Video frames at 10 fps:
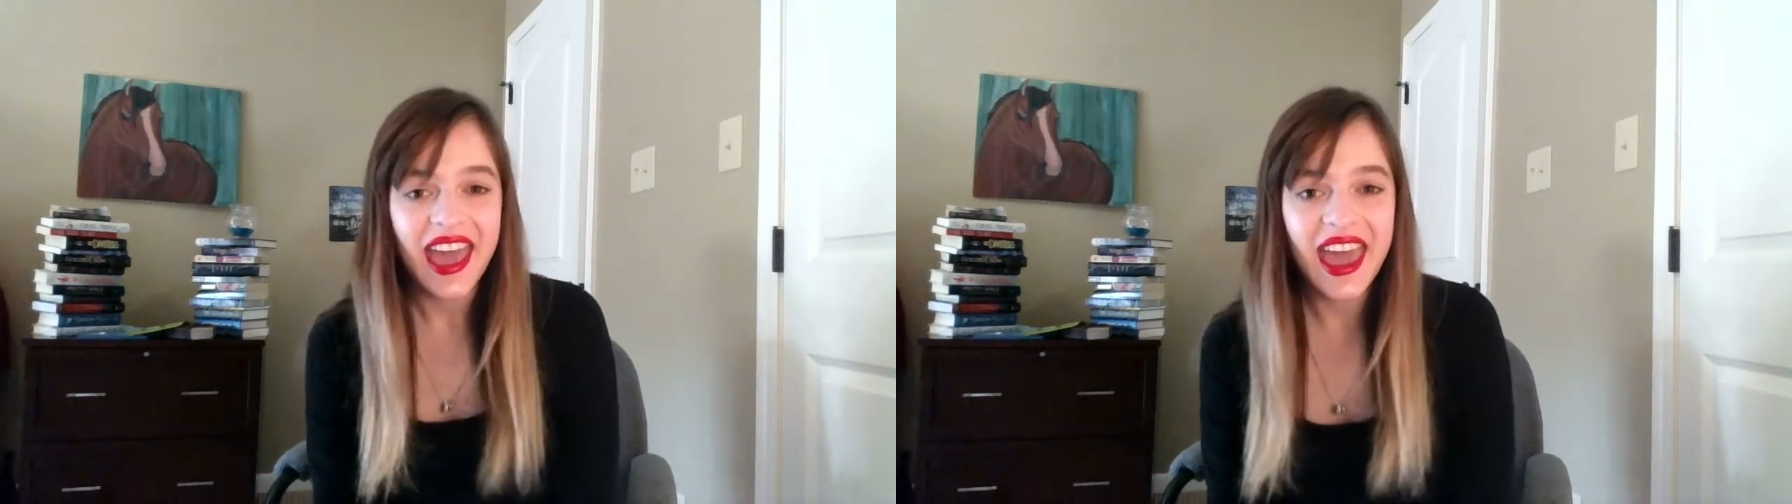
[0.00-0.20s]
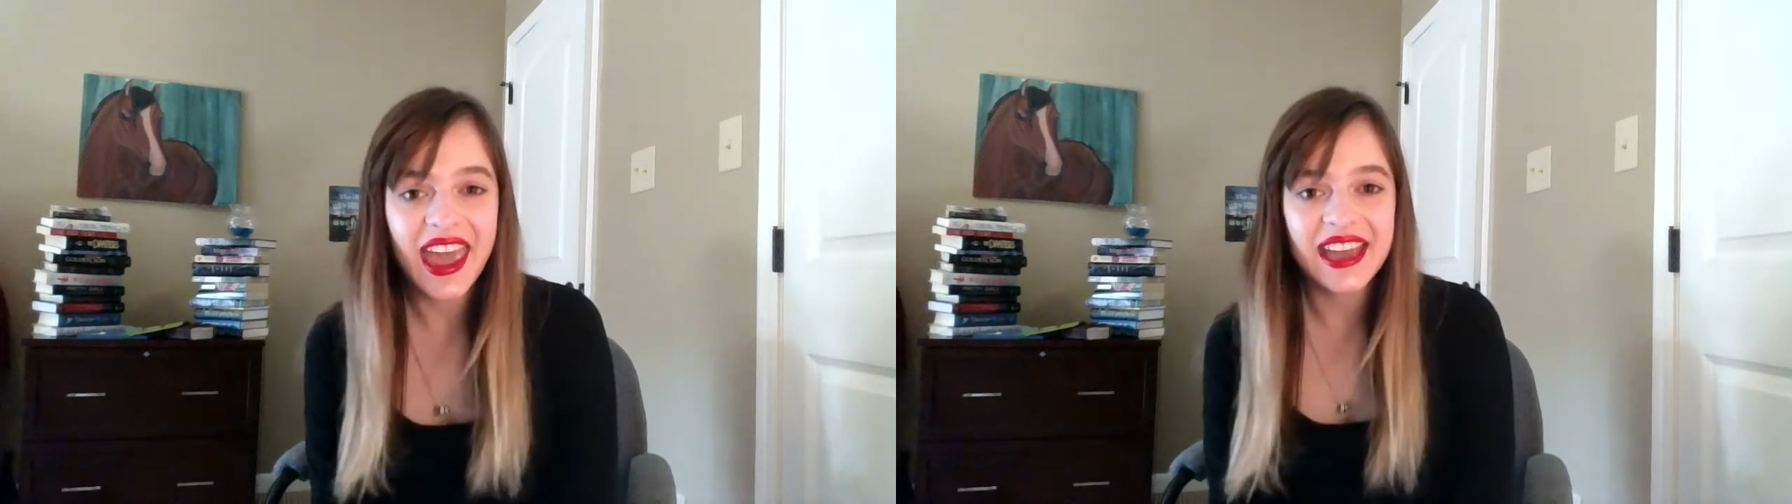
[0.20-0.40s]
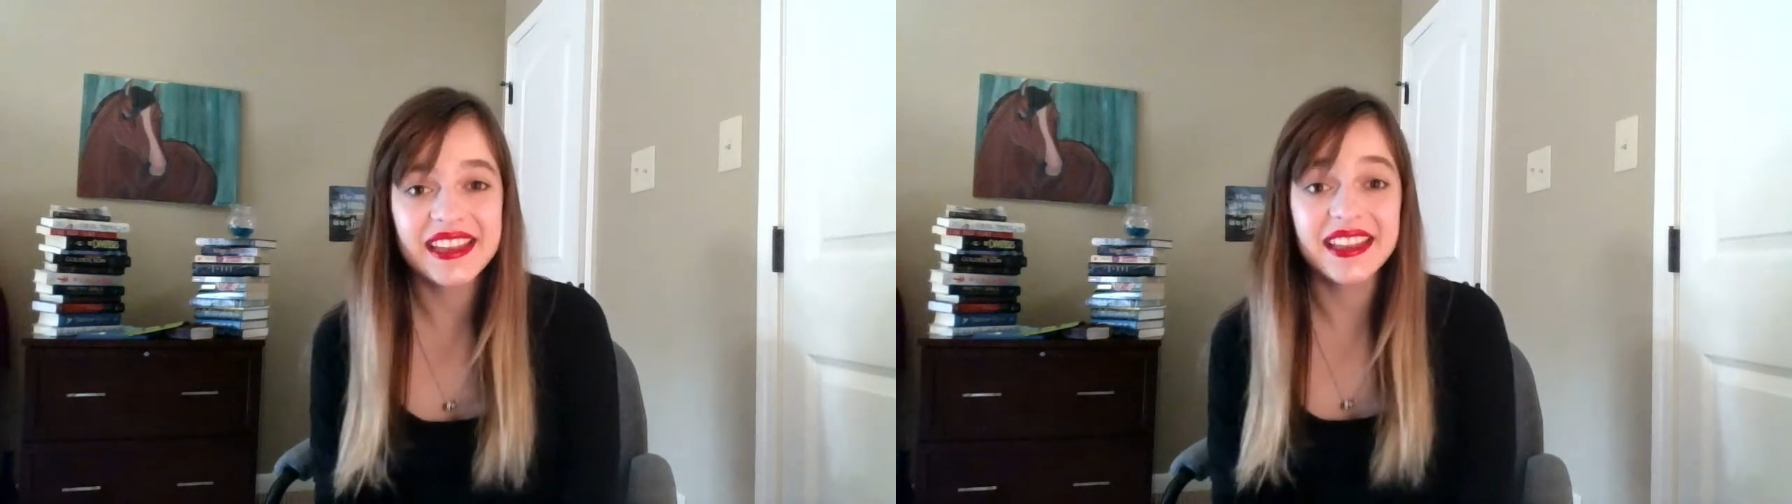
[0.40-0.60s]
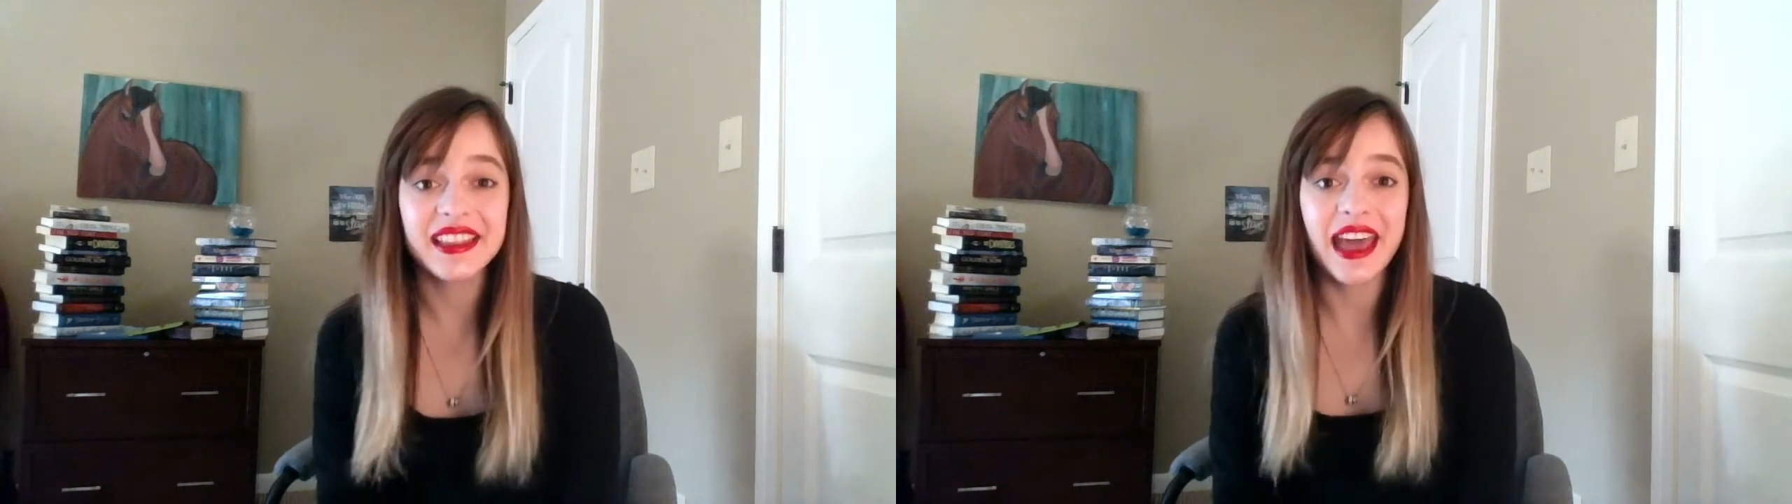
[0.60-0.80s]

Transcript: and